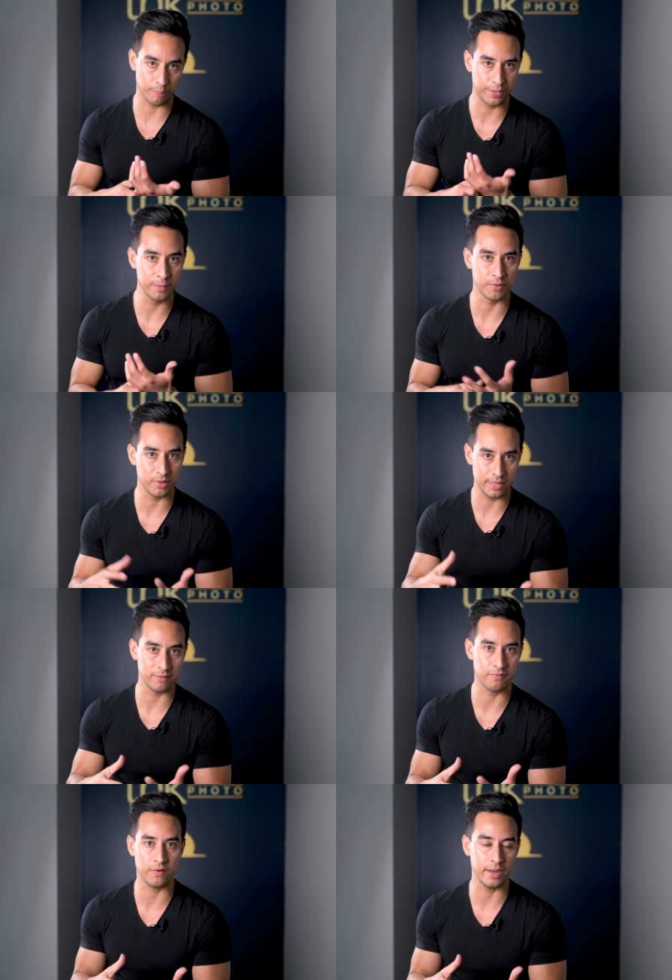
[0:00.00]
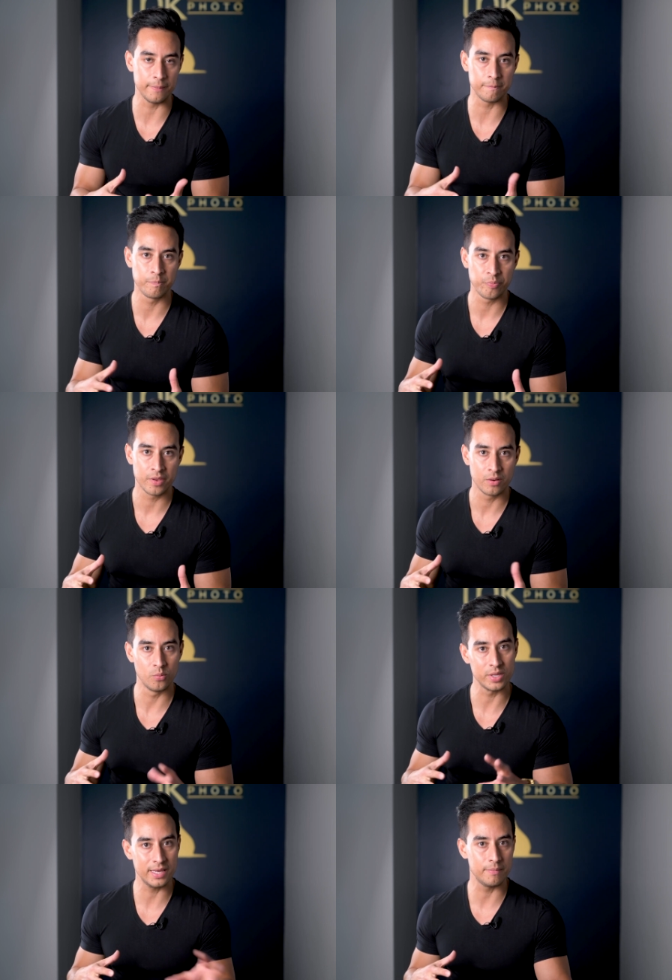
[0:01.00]
or people in a frame
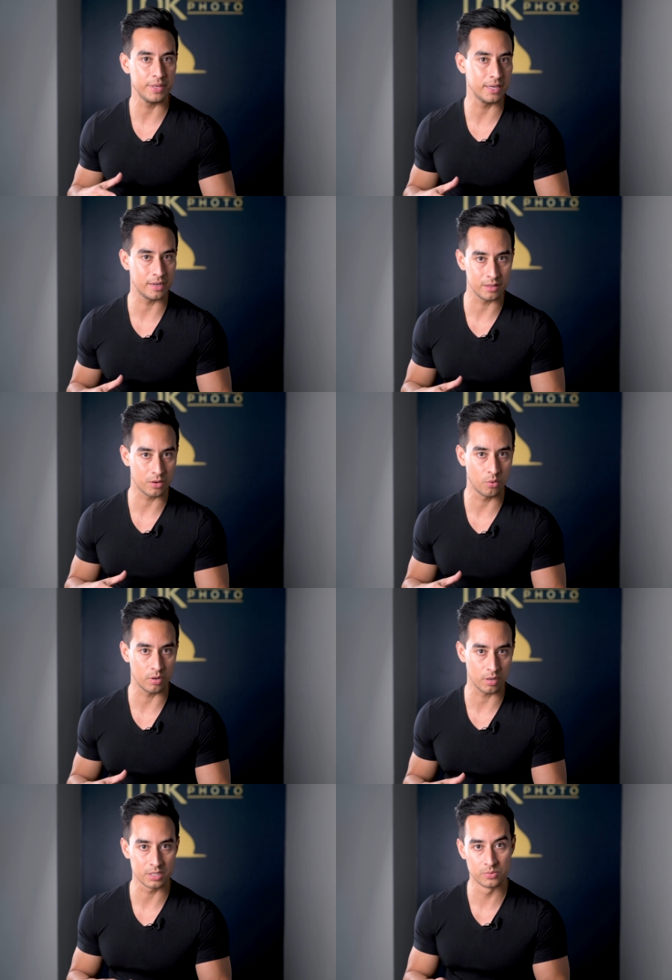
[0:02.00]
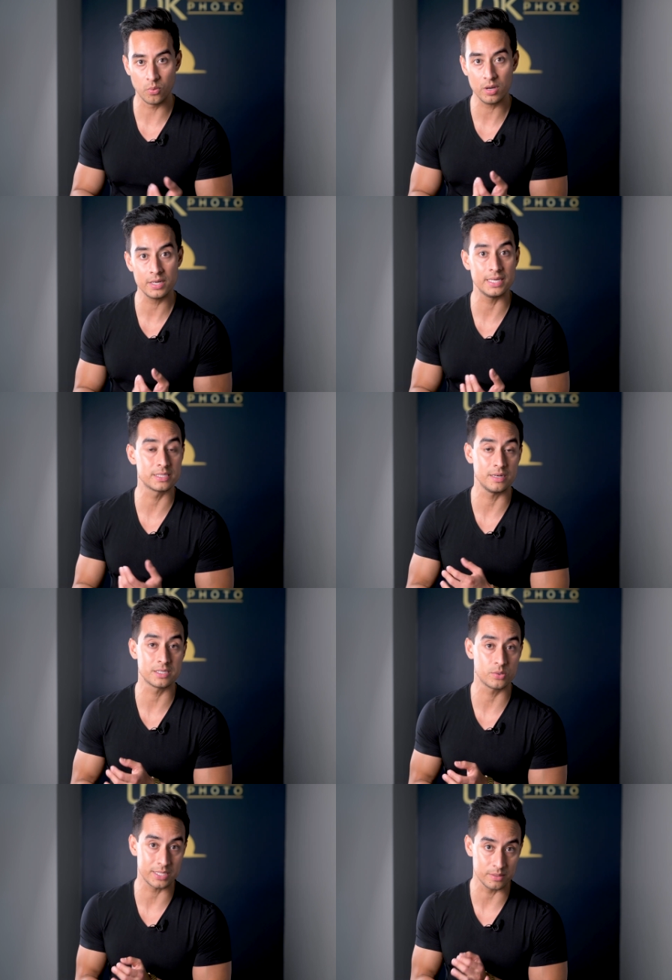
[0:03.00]
with them being in the corner, because one, it's
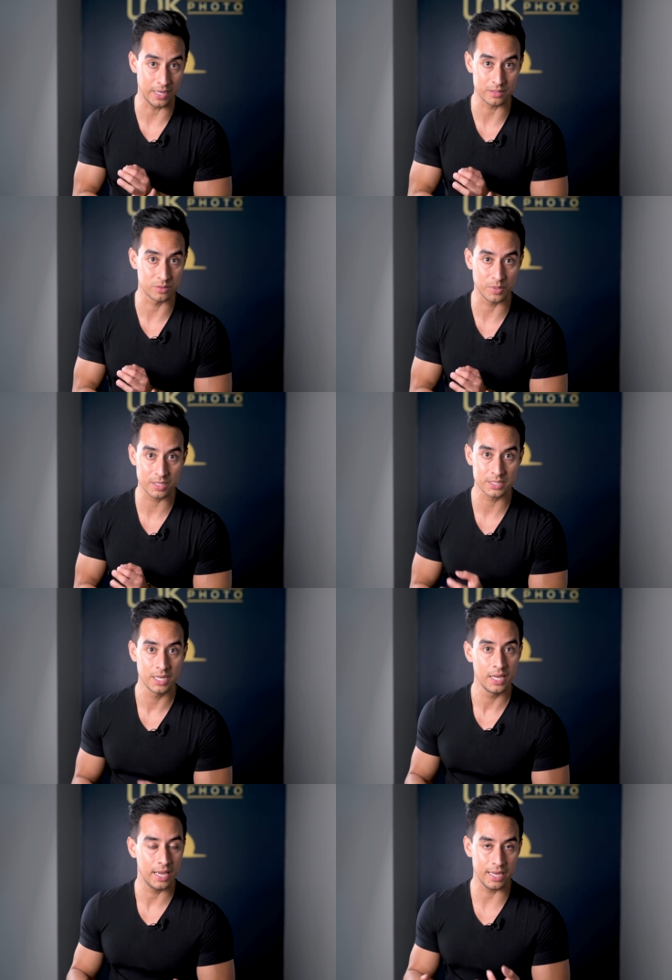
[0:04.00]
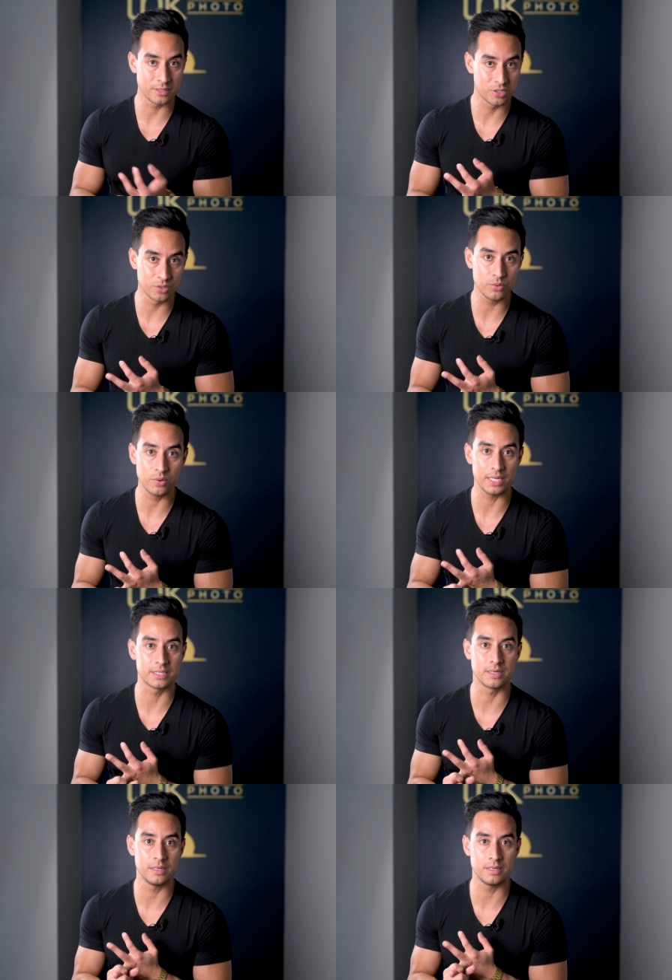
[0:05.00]
gonna stretch them out too much, and two,
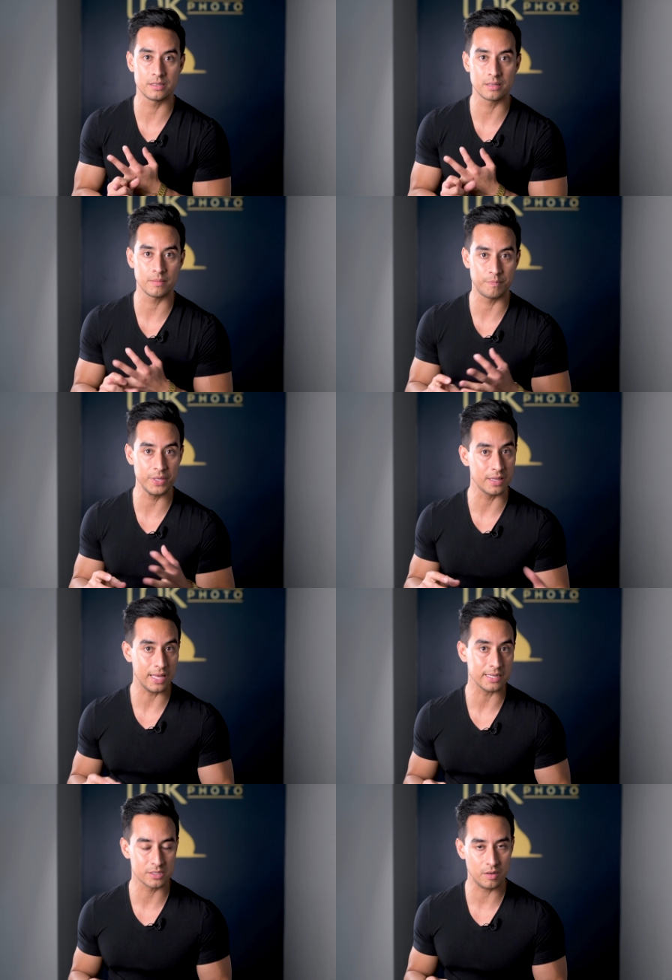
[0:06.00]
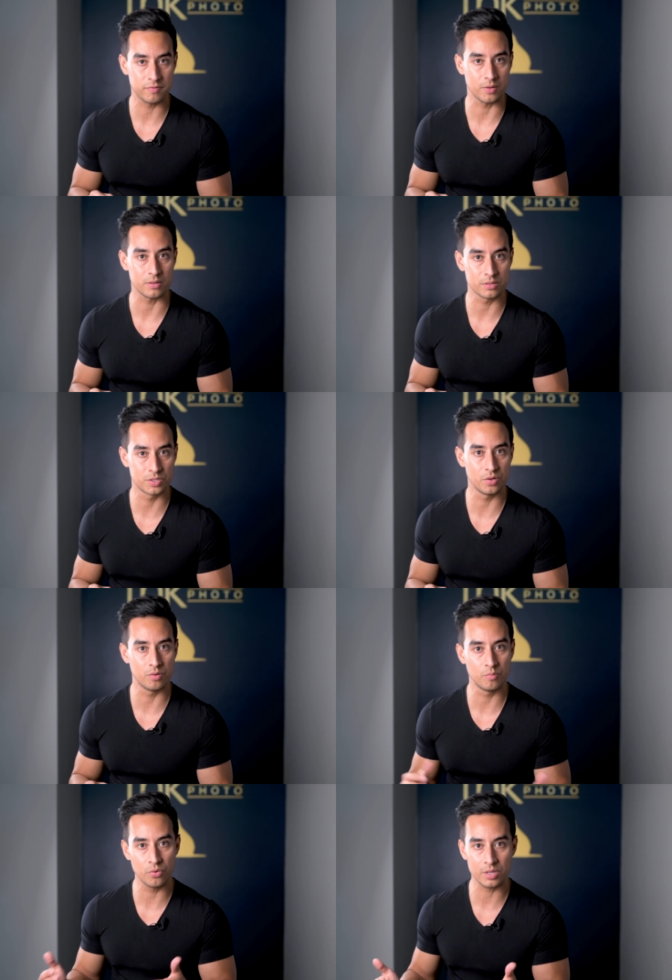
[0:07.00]
it's gonna be a lot softer.
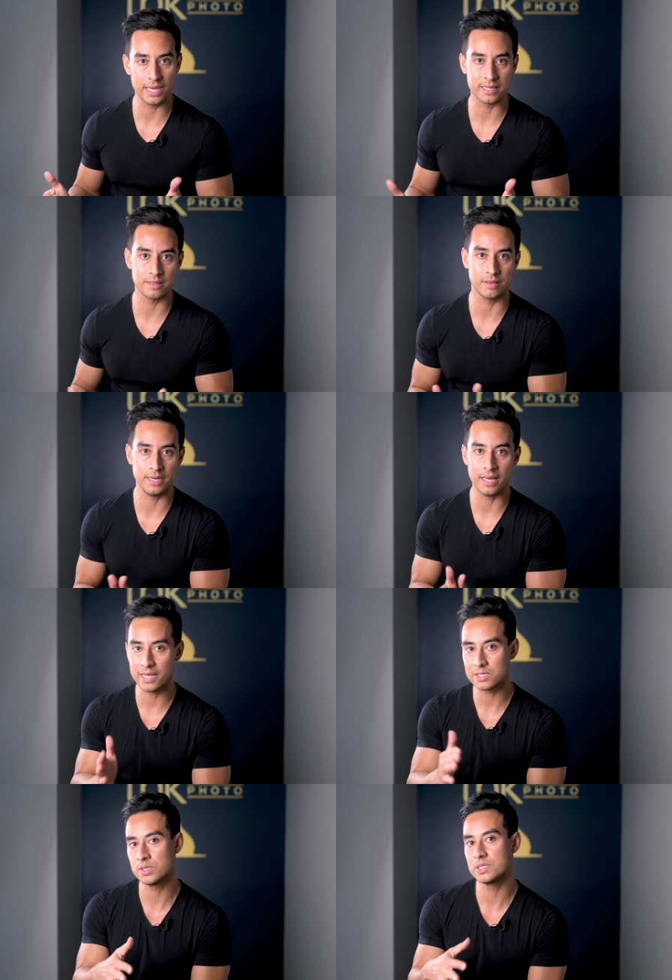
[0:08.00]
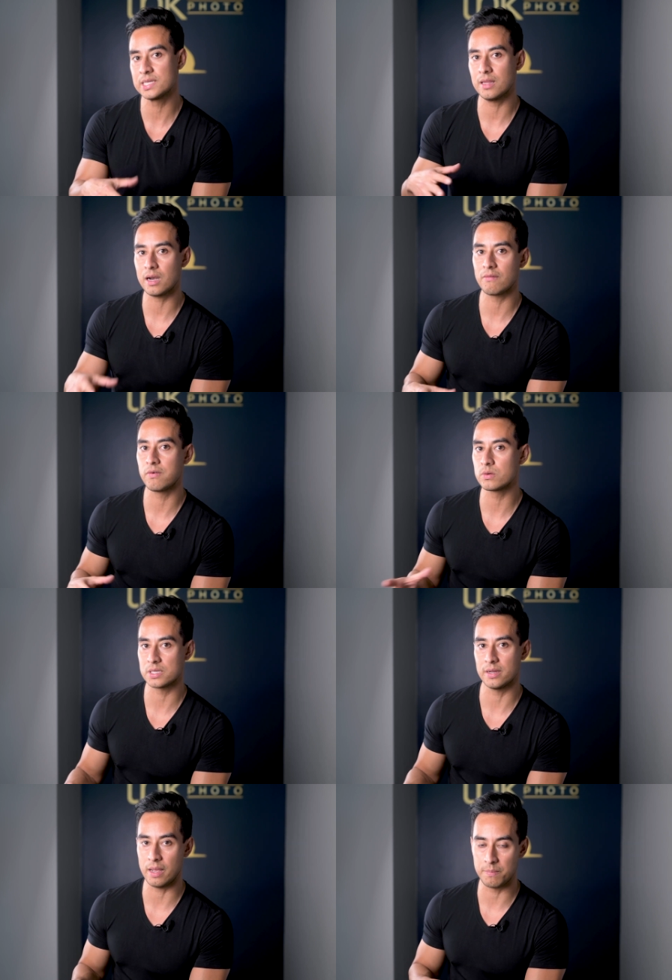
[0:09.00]
So more likely than not, that's what you see a lot of the
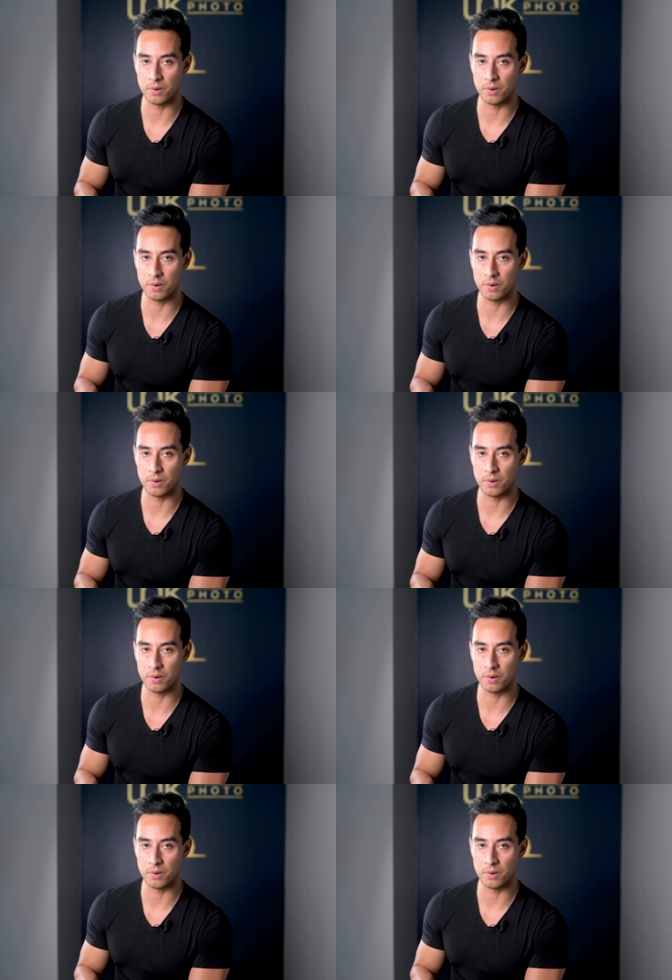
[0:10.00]
photos that I